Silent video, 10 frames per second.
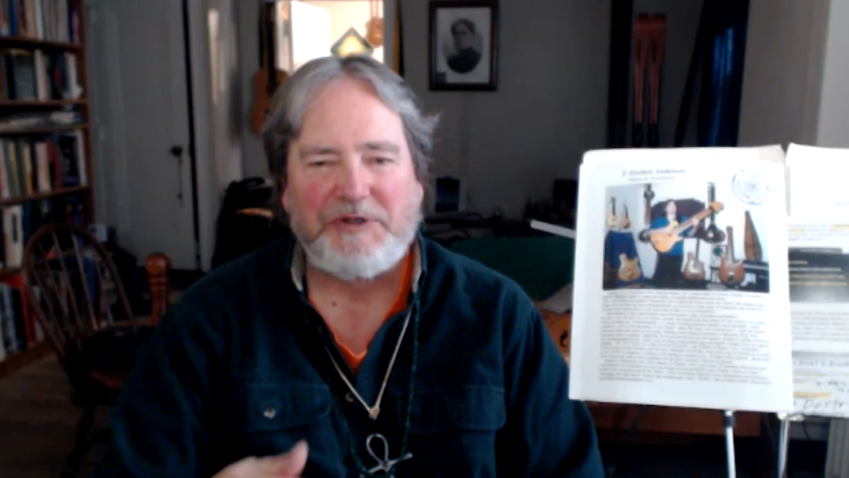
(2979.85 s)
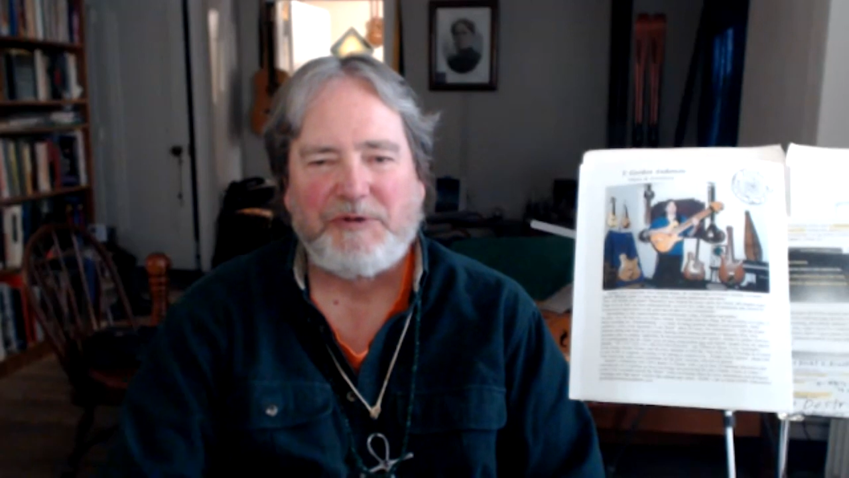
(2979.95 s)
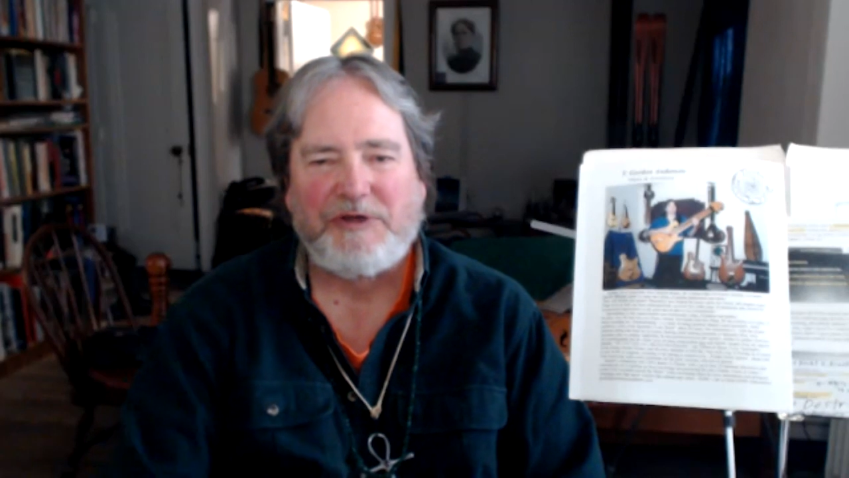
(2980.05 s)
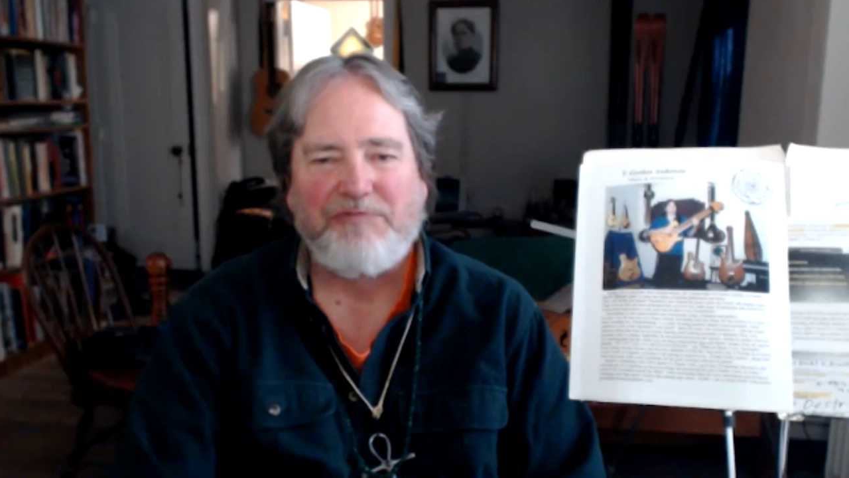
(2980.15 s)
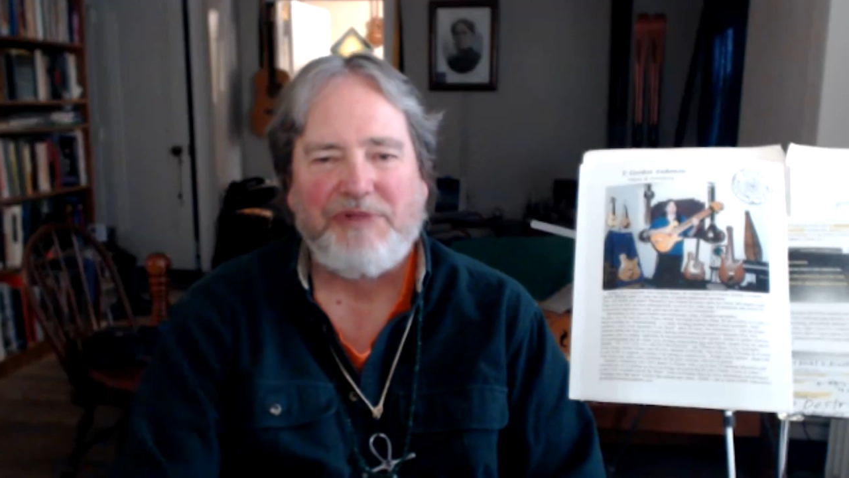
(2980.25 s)
the
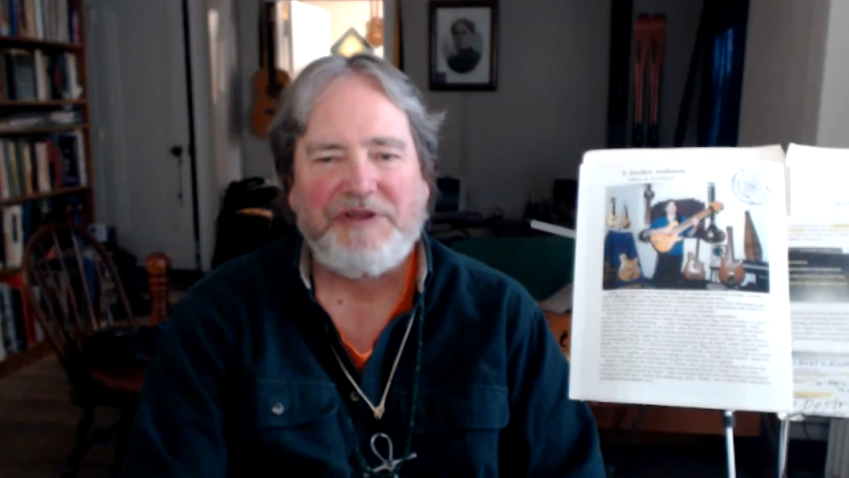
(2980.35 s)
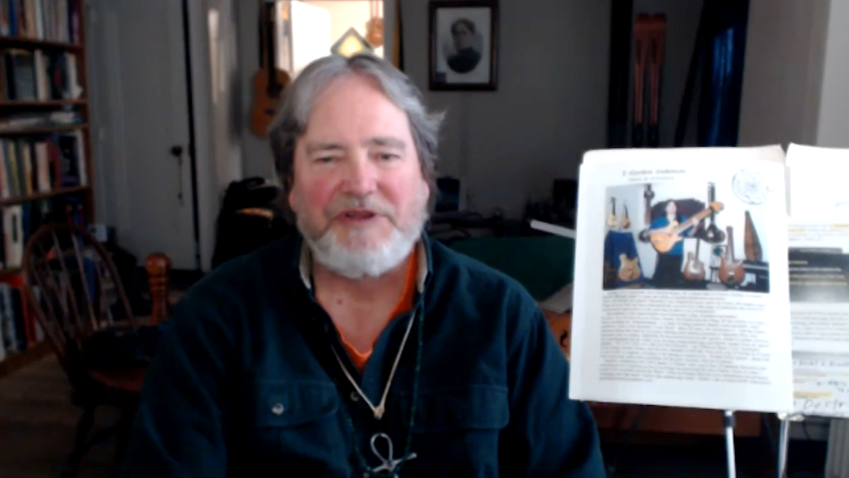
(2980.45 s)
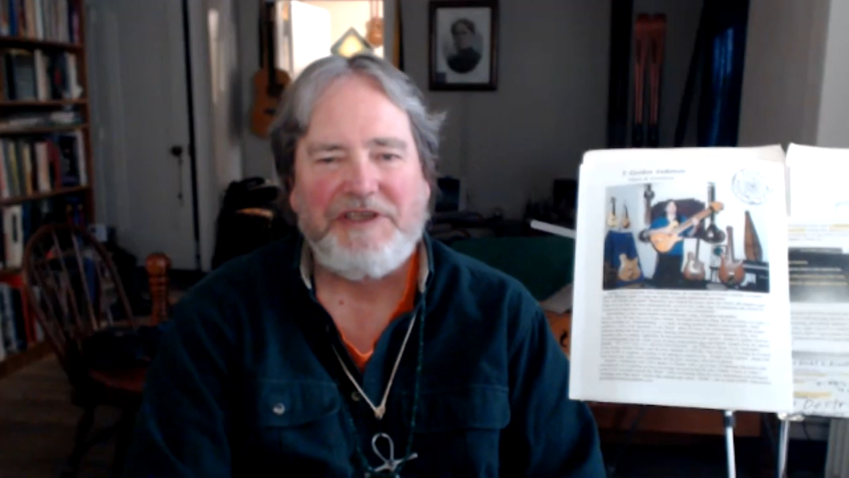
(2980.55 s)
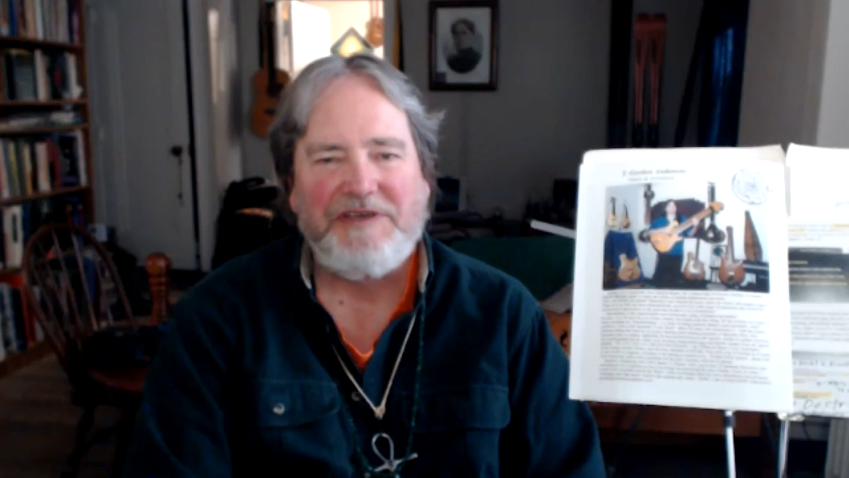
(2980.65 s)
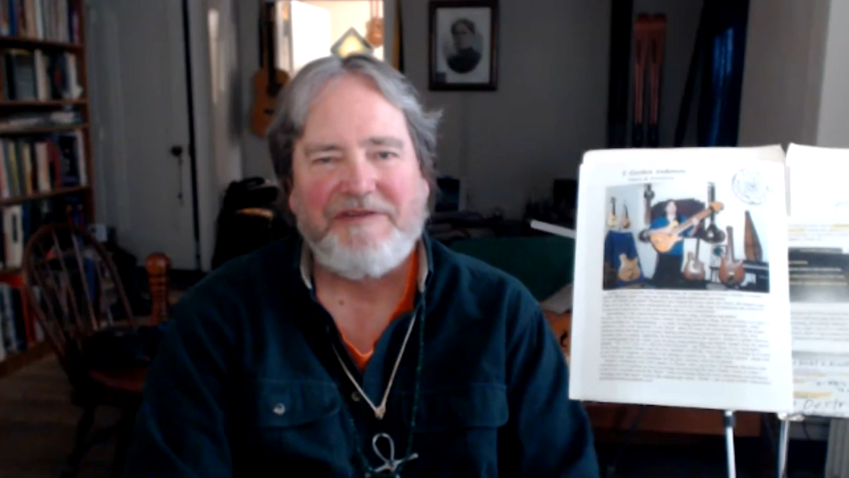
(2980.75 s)
word
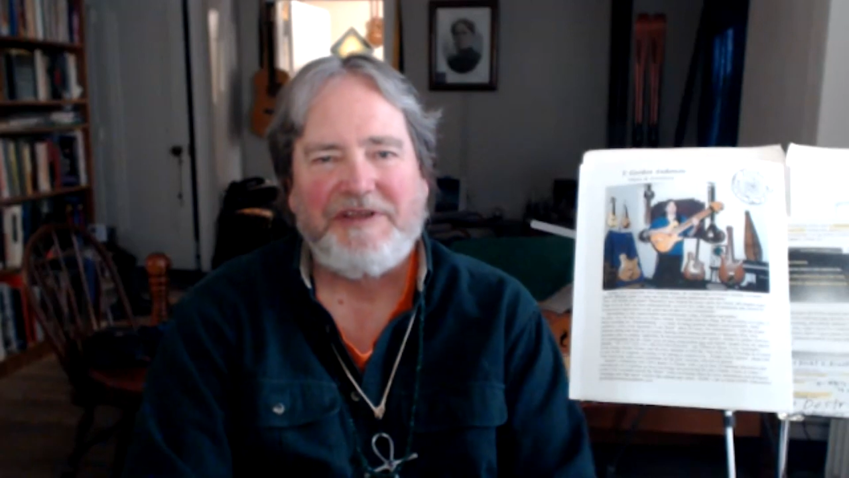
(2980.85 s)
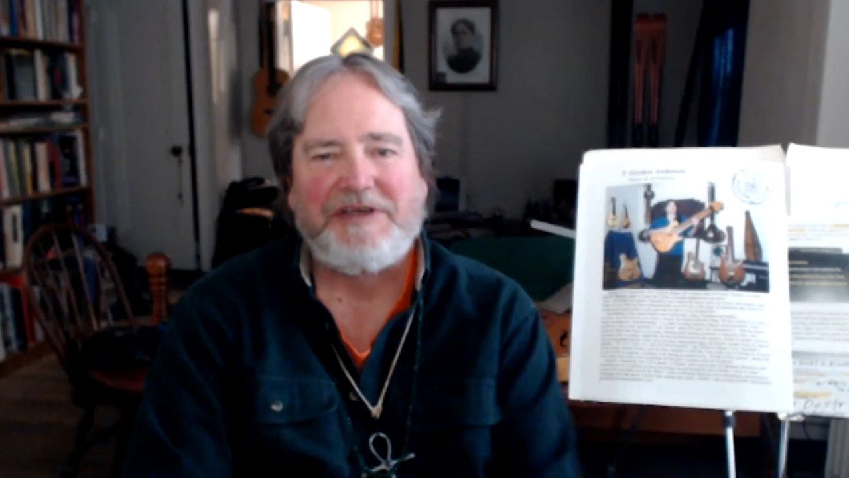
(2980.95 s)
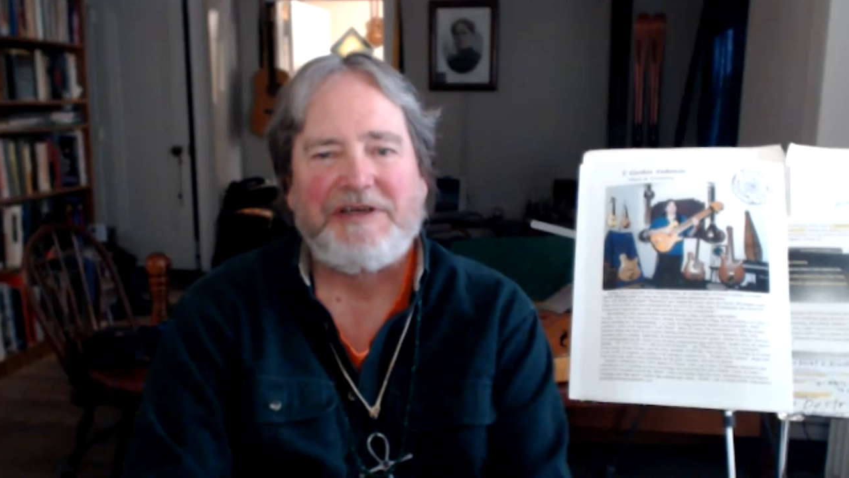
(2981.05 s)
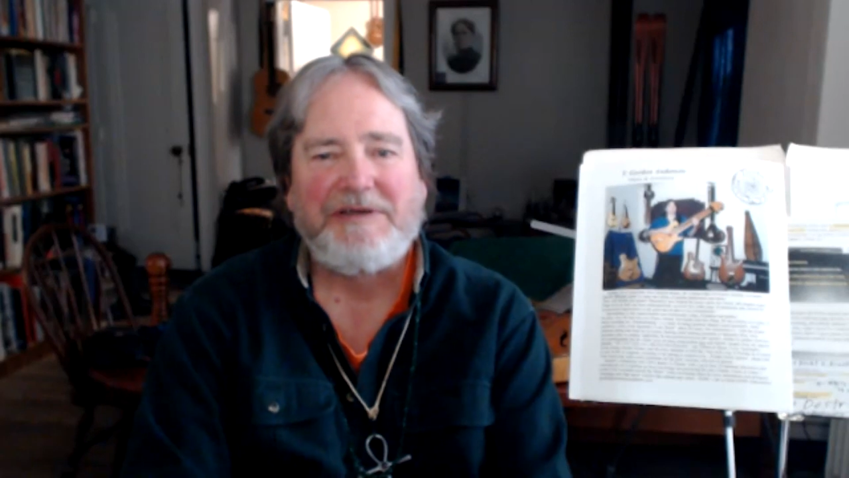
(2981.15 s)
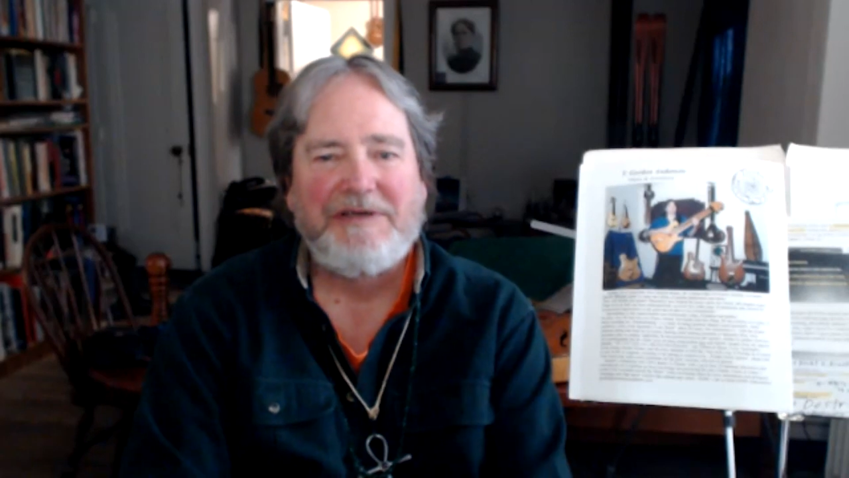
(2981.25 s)
believe
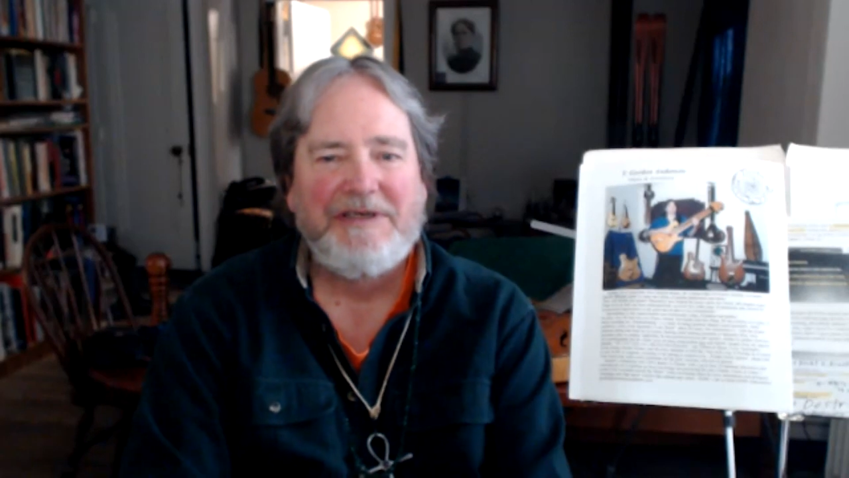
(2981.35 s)
there.